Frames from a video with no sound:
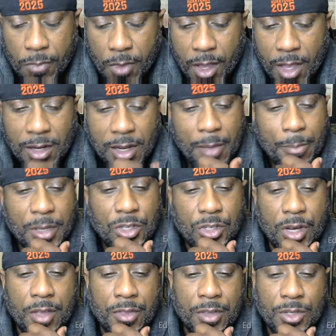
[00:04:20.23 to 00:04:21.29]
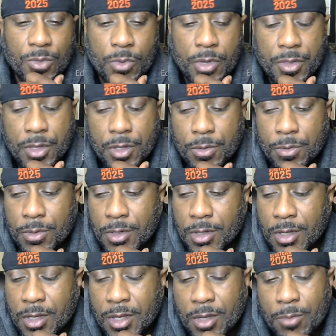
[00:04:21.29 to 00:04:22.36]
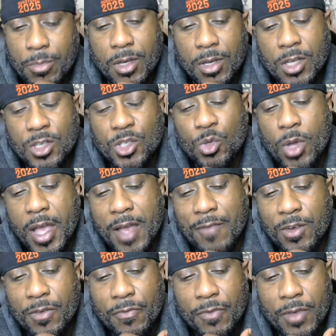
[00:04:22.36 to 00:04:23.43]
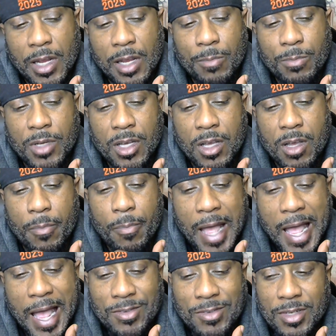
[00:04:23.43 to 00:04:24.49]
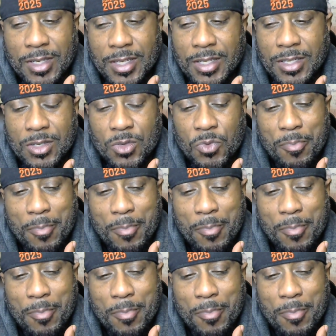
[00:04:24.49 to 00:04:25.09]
let me share this with you. Because you have developed a capacity to